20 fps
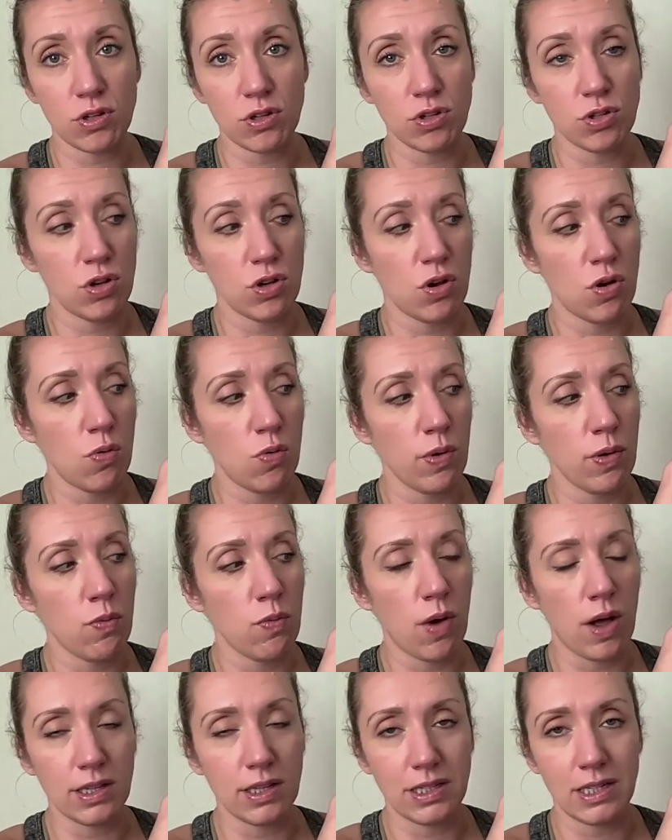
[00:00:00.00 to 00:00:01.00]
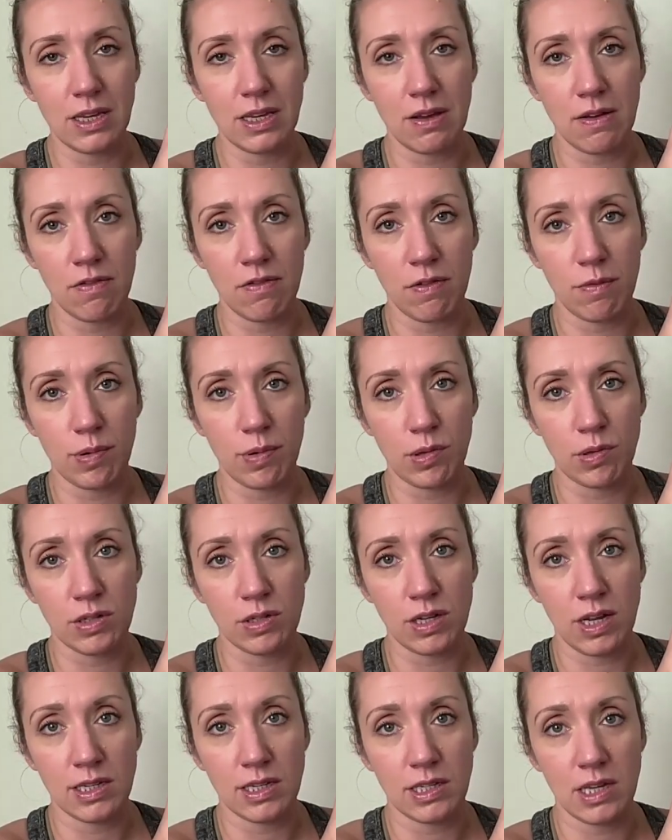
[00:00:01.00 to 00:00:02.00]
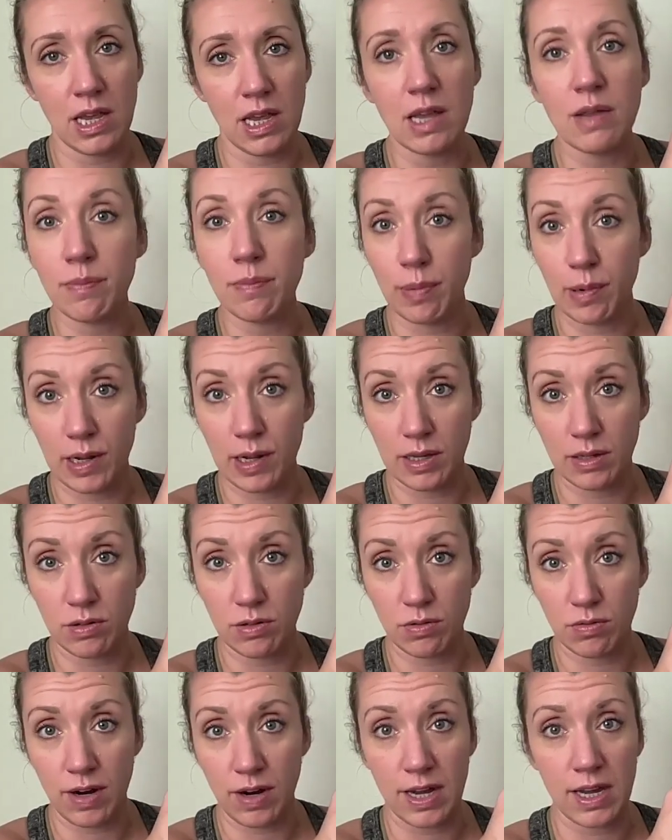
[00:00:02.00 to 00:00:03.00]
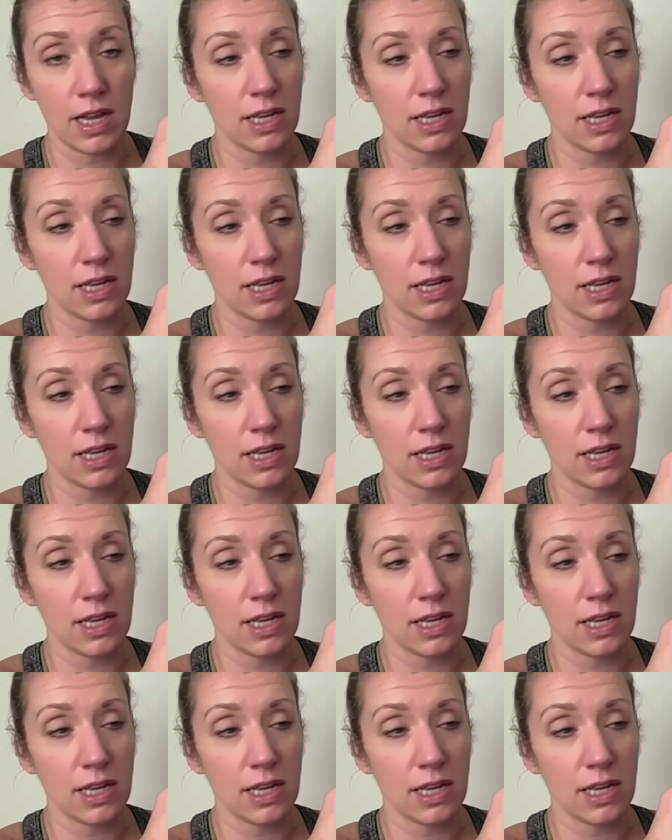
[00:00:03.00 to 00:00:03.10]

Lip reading: So we want to give both sides input, right?